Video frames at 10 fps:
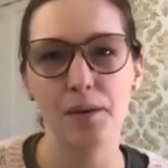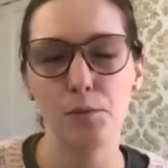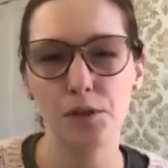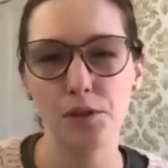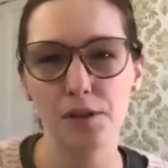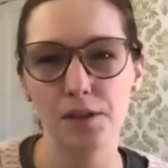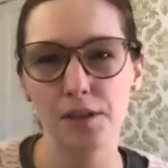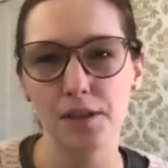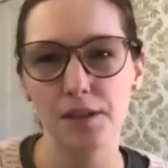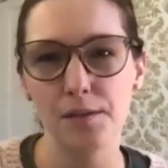When
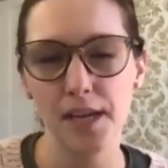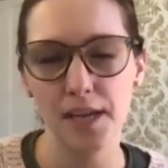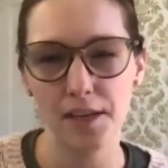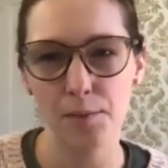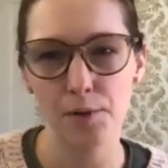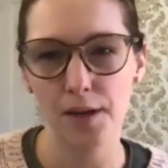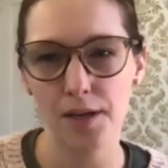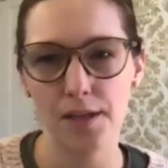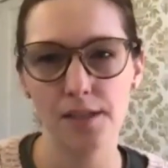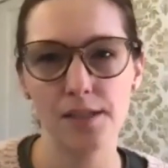you're taking a
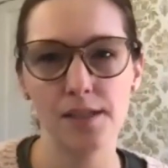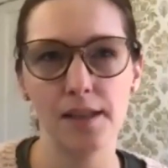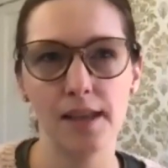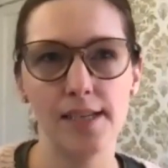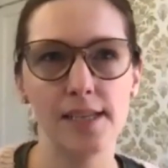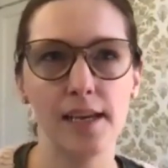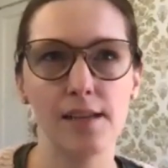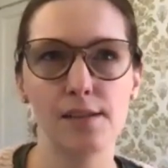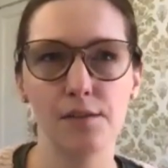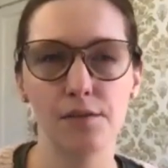product that
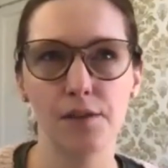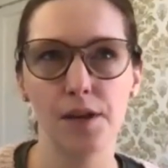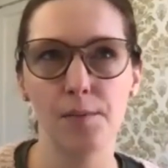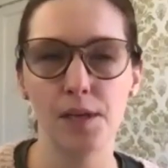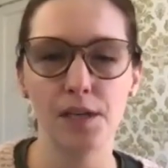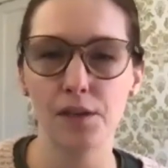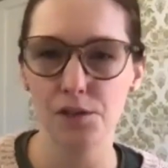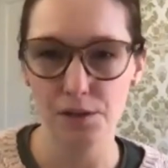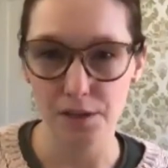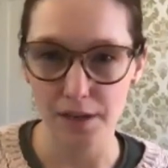takes from a year
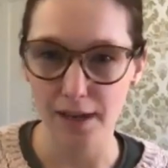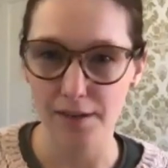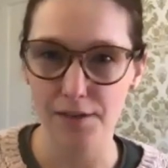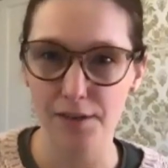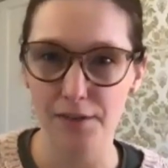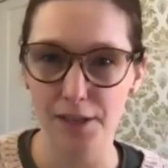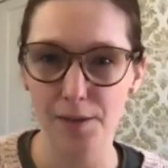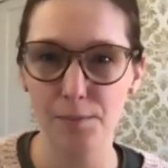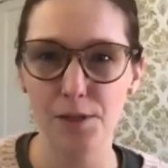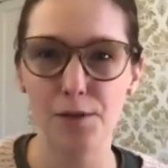to a year and a half to
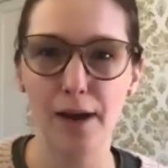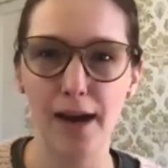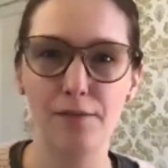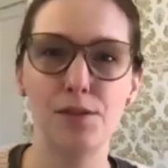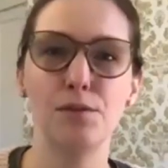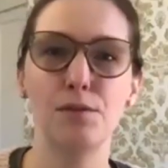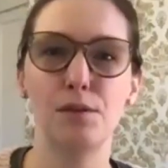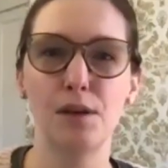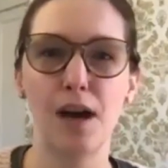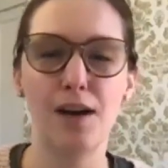develop, you have
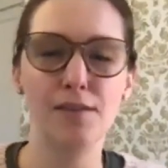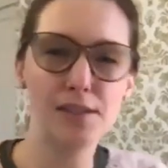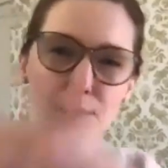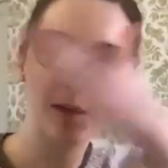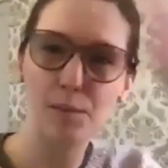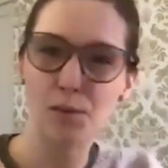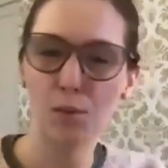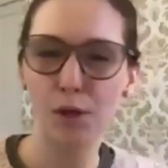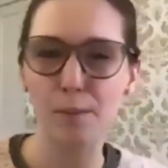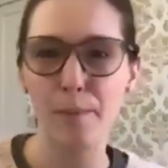to obviously be able to
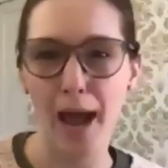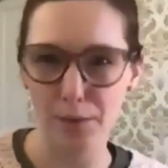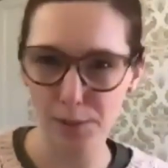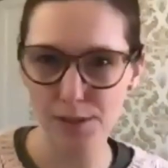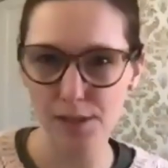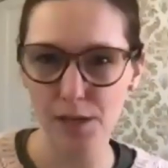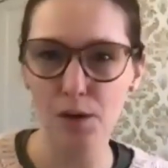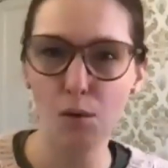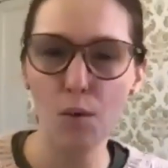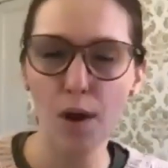work backwards and
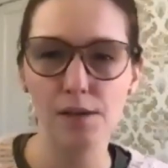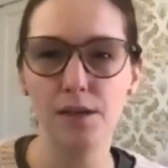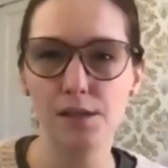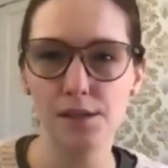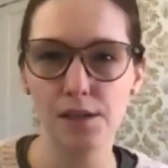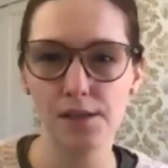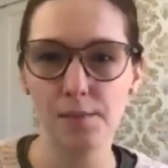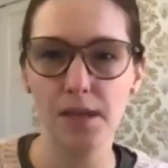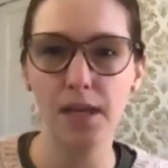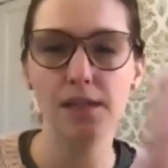know when you need to start
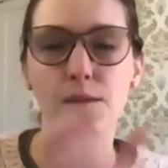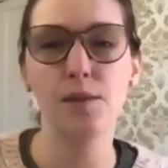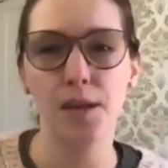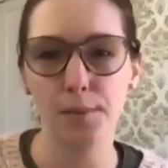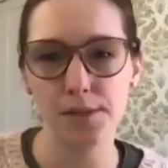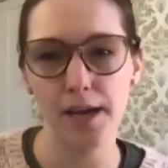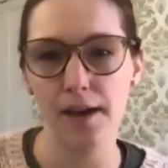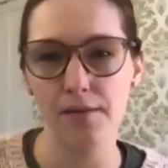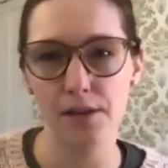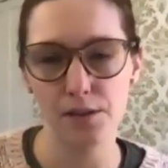something to be able to
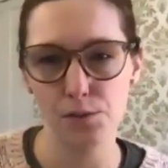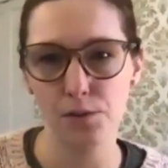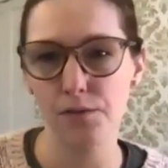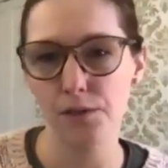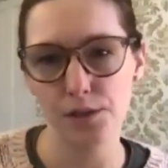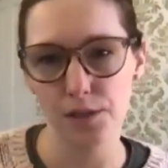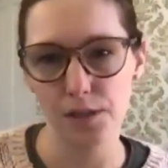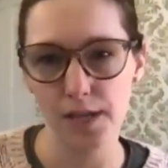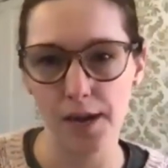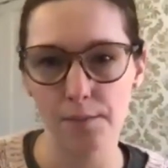have it in store for a
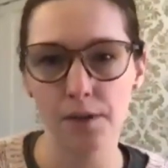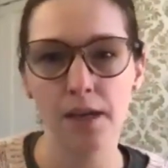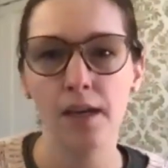certain time.